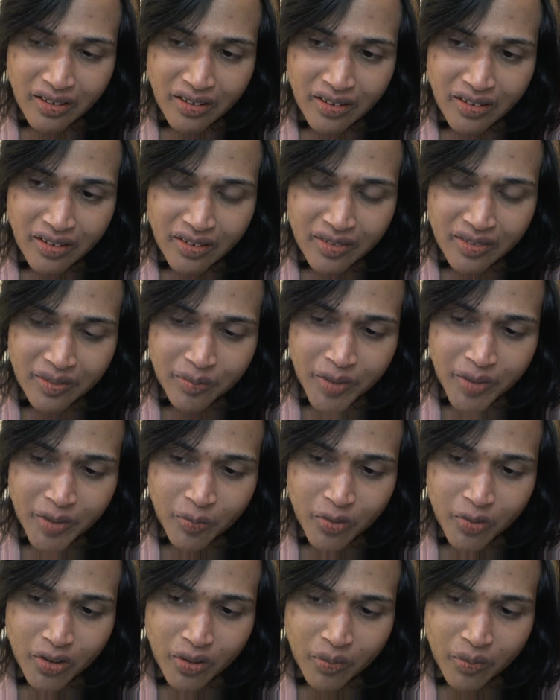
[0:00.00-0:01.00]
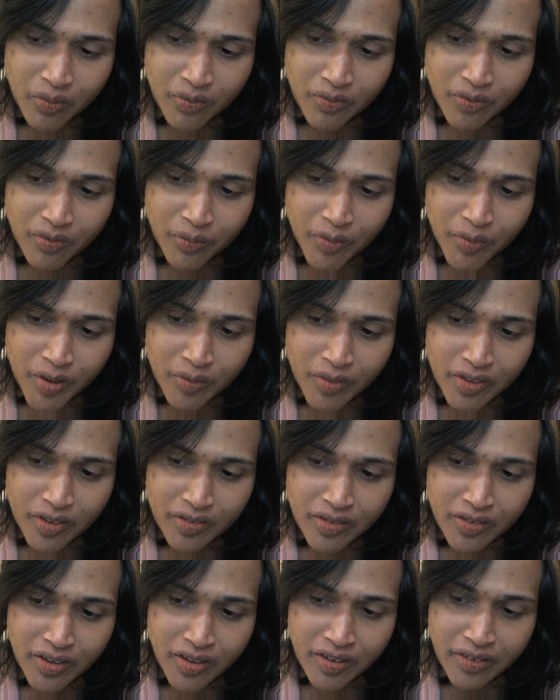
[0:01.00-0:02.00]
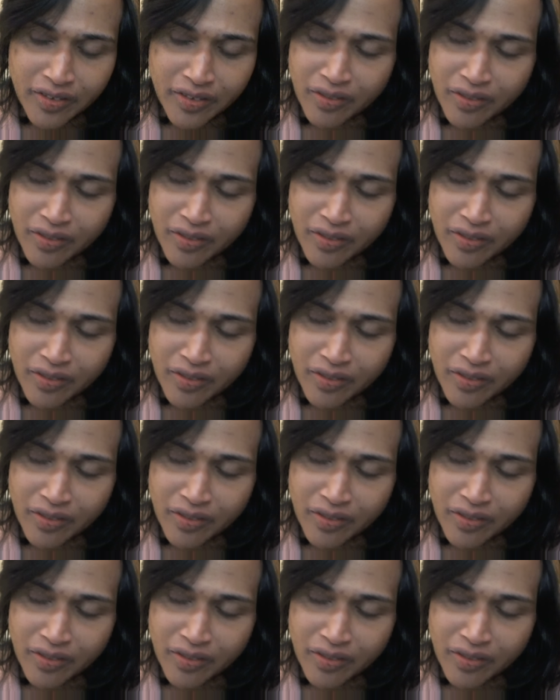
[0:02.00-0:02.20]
that's a big problem for me, because I